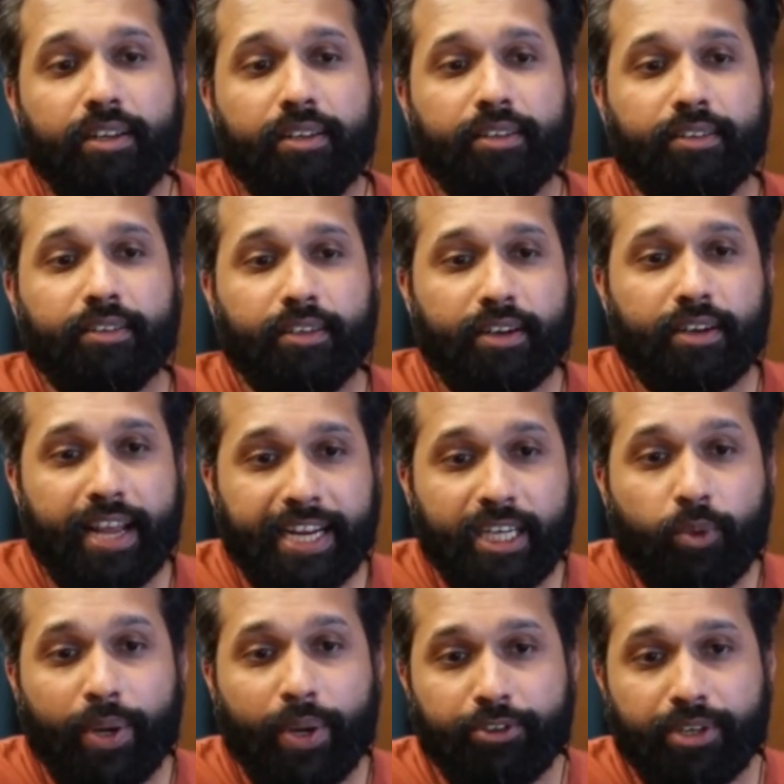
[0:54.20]
the right
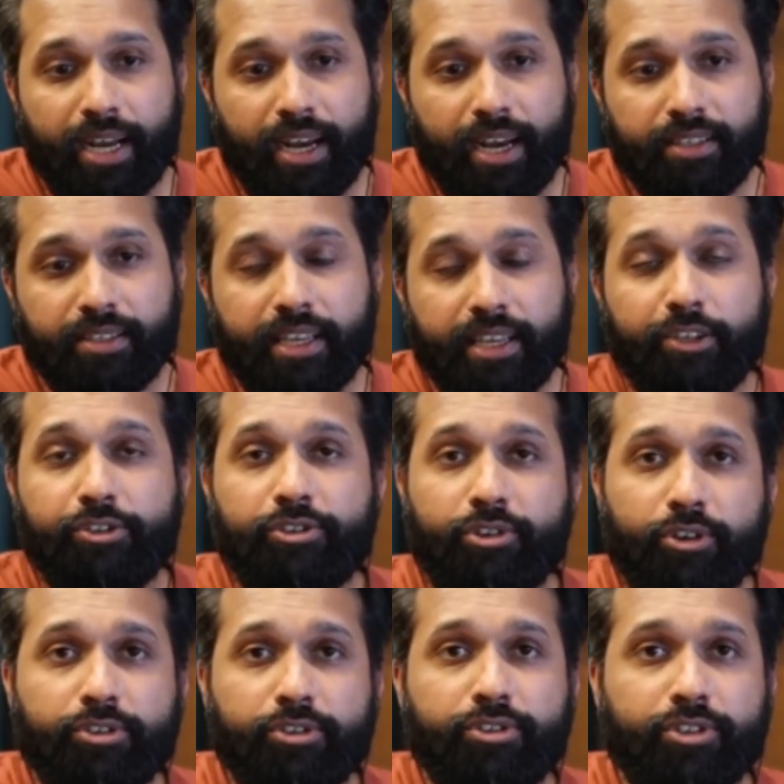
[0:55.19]
way to dance, and you should
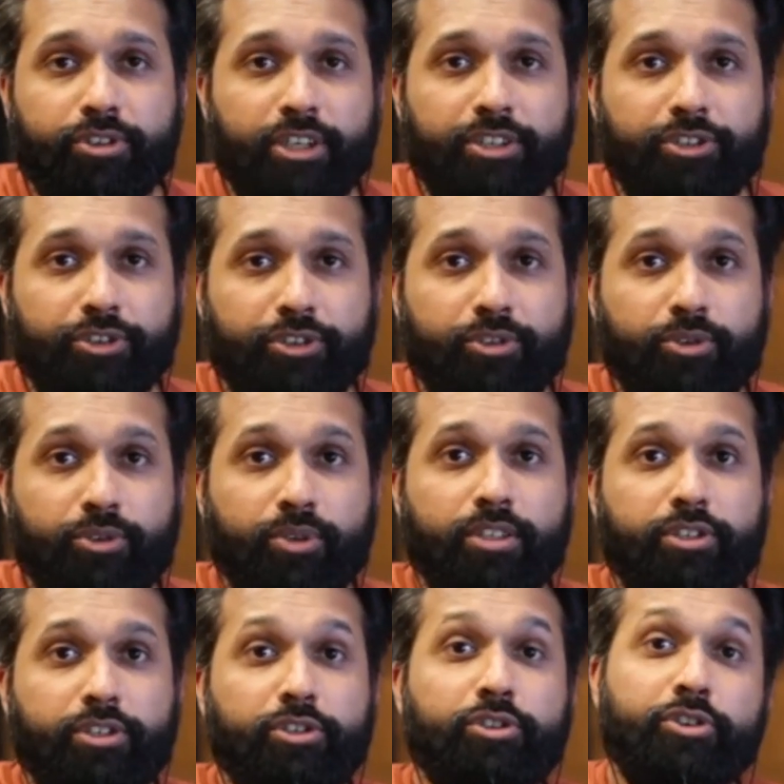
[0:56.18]
also teach your
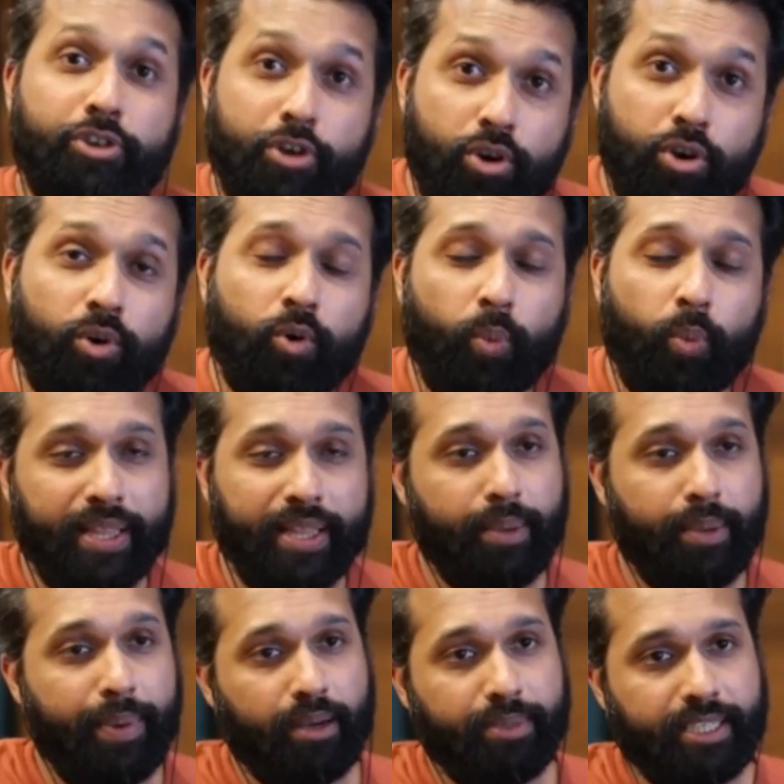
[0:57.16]
students to know when they
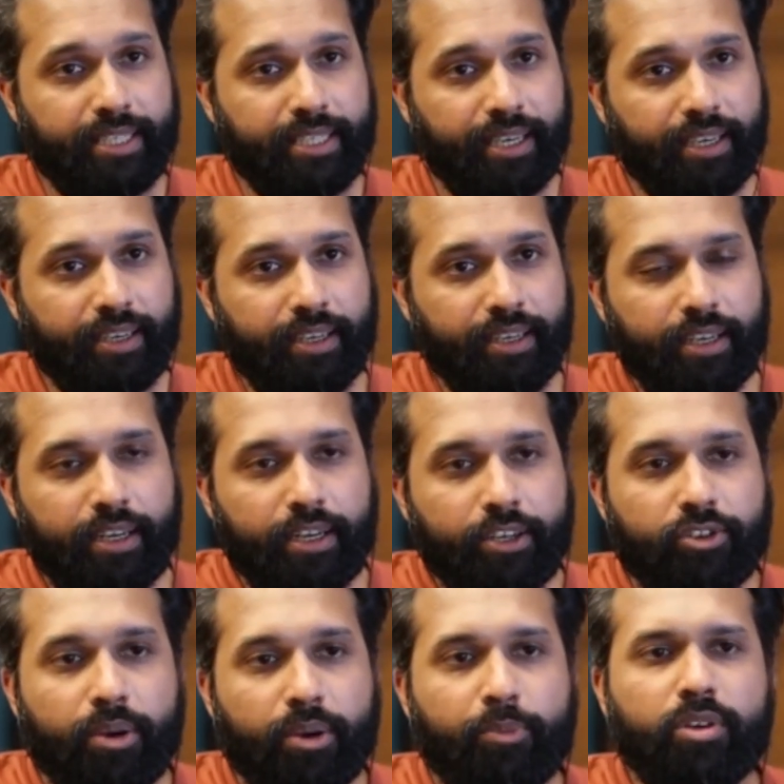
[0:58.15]
make a mistake. So
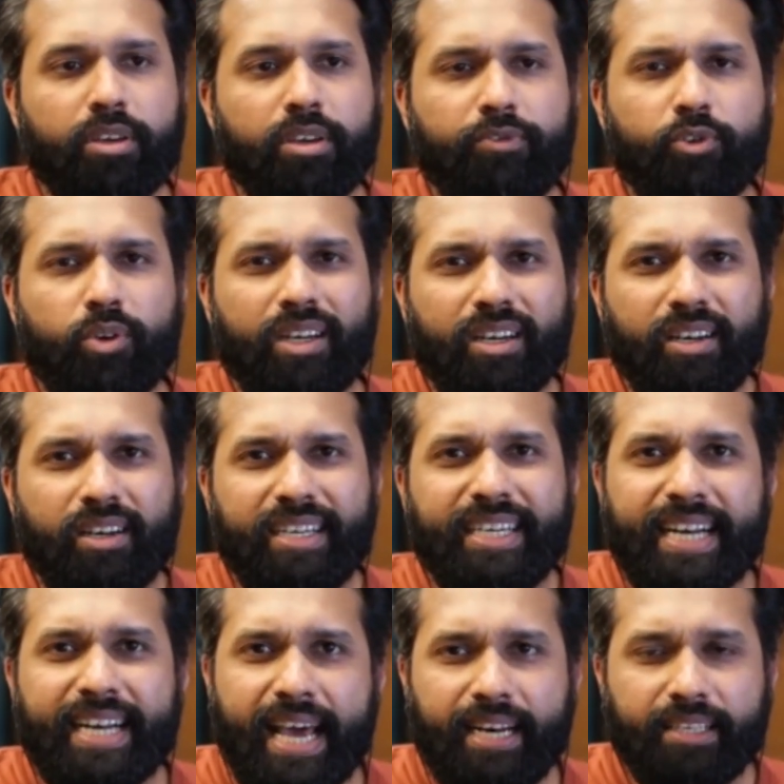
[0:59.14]
I'm going to give you a little
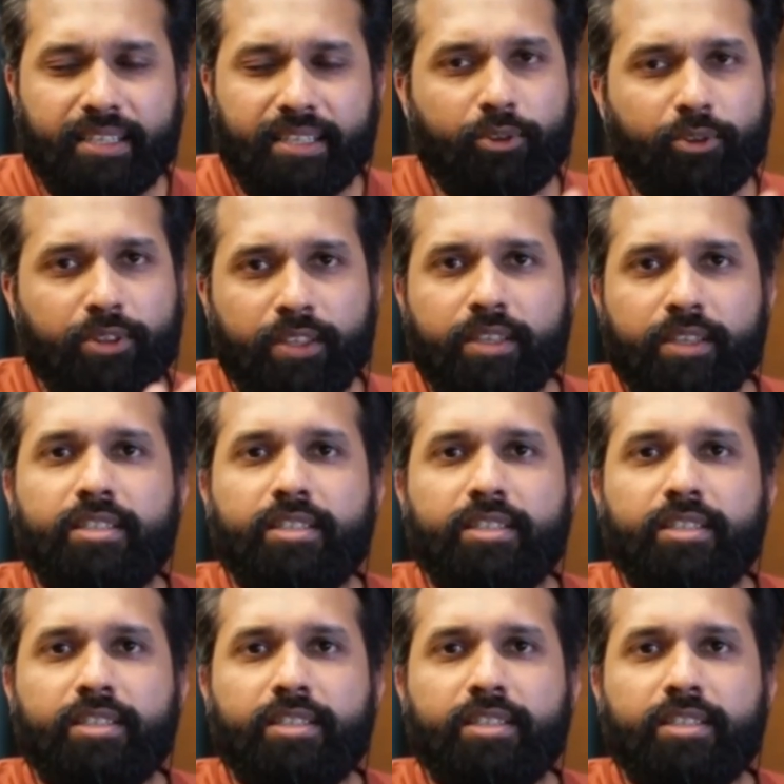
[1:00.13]
analysis. Now this